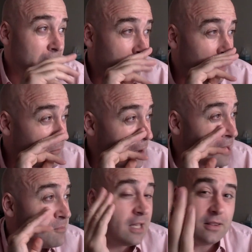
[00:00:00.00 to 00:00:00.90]
Now, if I
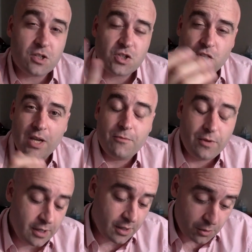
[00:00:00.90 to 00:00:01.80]
had made this same
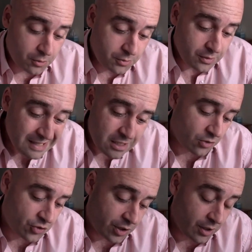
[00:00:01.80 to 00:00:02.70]
video
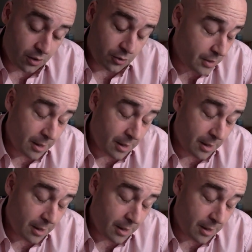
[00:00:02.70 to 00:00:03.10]
years ago,